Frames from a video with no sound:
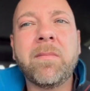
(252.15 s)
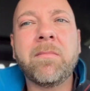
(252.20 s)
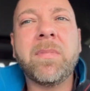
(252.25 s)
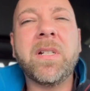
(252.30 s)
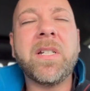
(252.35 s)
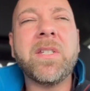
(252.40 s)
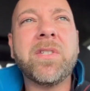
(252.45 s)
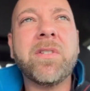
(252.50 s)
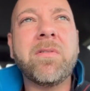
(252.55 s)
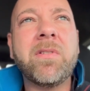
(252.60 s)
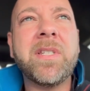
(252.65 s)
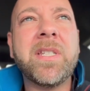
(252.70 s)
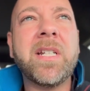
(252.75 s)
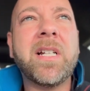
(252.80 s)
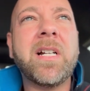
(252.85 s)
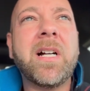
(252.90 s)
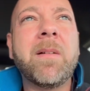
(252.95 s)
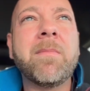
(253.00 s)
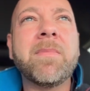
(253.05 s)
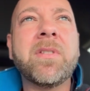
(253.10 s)
But as soon as it
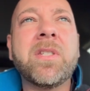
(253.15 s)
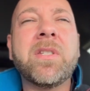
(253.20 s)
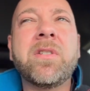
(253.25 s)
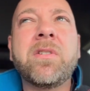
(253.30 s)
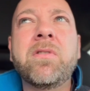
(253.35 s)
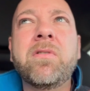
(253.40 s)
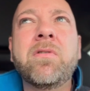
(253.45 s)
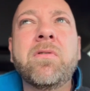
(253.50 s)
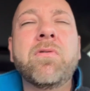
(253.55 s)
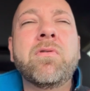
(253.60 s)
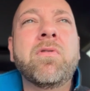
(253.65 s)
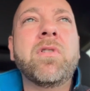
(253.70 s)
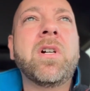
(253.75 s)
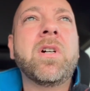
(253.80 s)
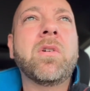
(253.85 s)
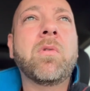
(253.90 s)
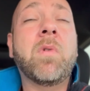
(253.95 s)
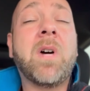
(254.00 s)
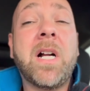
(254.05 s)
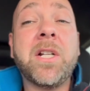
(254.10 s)
comes to
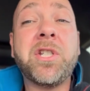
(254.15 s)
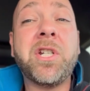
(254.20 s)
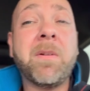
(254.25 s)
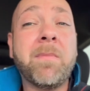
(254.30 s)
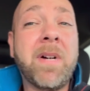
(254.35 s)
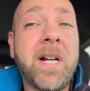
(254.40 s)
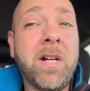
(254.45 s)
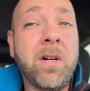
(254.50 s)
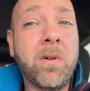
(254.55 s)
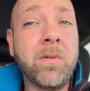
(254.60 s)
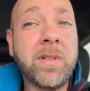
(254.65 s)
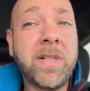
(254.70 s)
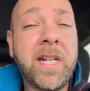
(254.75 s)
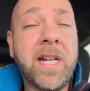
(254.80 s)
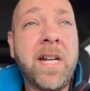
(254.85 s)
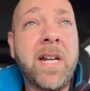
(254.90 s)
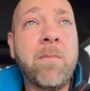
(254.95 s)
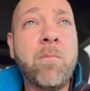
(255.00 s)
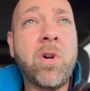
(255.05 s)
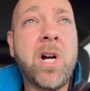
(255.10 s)
watching my own
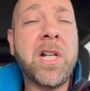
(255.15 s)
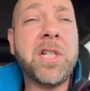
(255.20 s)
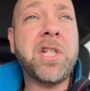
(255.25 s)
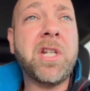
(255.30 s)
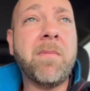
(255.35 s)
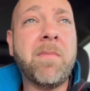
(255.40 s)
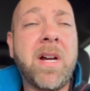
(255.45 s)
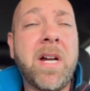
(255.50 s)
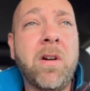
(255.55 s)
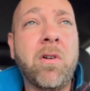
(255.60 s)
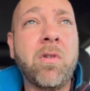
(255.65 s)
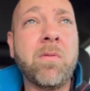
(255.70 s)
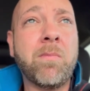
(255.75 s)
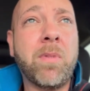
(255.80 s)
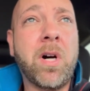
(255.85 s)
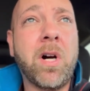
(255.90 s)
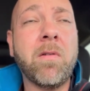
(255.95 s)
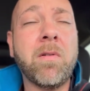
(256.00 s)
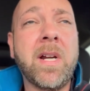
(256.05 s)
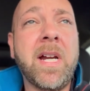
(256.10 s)
game, watching my own
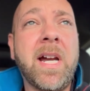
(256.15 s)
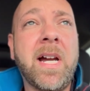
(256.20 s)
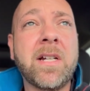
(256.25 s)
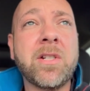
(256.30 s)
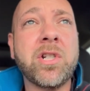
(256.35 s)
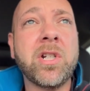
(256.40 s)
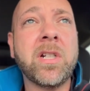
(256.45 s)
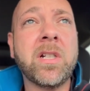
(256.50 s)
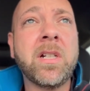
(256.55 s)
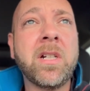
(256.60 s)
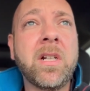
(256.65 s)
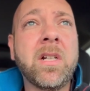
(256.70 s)
ball reaction,